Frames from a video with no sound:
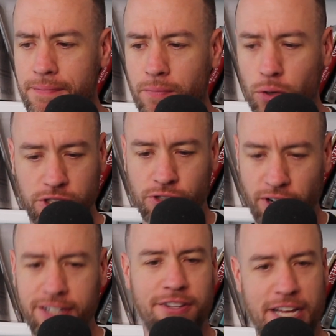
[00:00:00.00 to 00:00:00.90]
which is
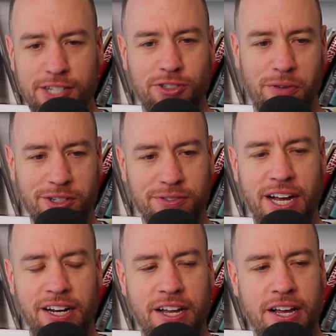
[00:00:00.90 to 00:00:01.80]
great. And thank you so much for
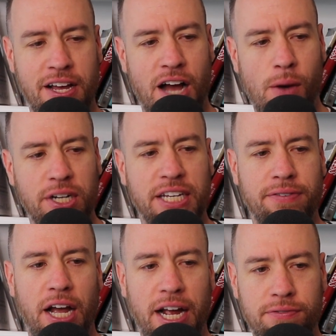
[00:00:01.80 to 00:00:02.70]
that. I want to give
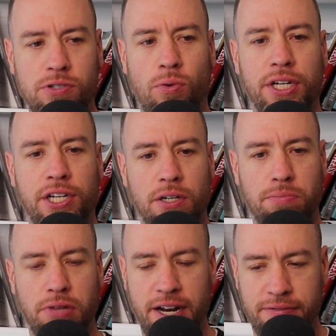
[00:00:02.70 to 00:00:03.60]
everyone here a
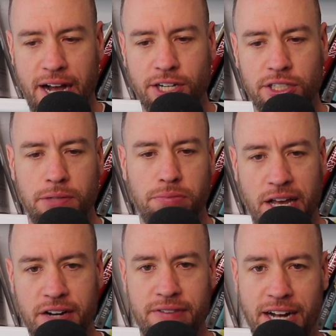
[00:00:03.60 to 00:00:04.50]
plan of action. The
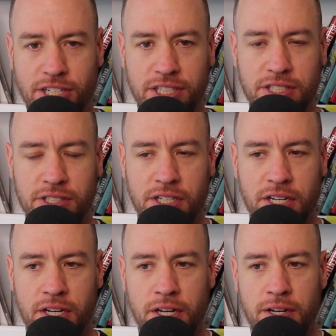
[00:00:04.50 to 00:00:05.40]
plan of action is
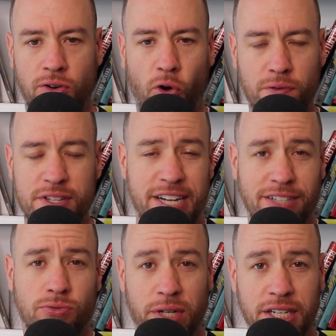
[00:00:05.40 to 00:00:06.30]
over the
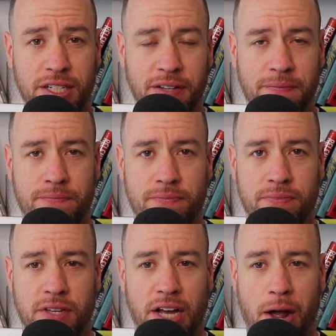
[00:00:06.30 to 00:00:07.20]
next week,
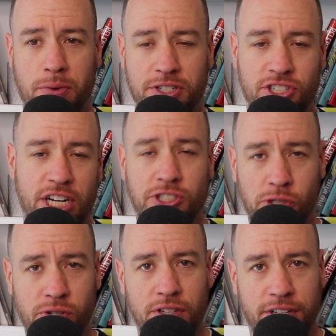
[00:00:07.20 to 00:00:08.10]
I would suggest
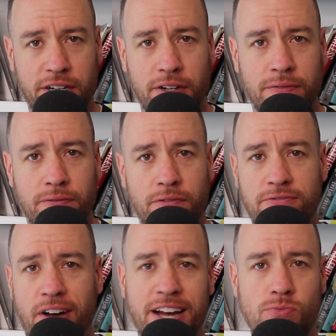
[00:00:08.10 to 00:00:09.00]
sooner than later,
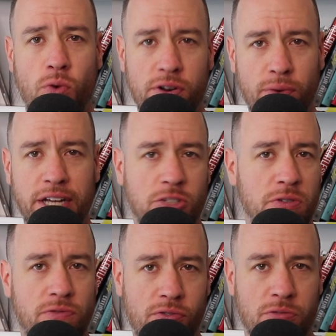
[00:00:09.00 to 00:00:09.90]
find one way to
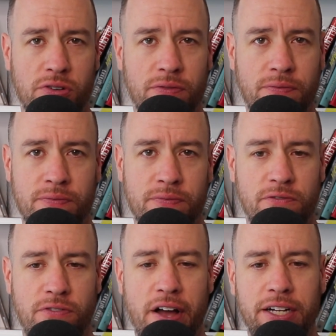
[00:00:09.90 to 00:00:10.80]
be vulnerable.
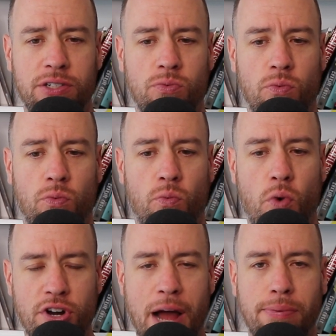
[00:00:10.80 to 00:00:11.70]
Find
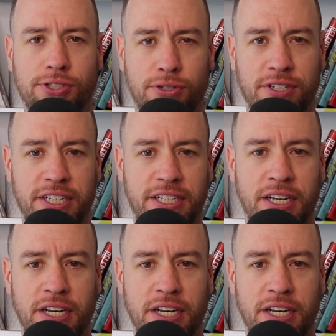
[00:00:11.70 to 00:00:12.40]
one opportunity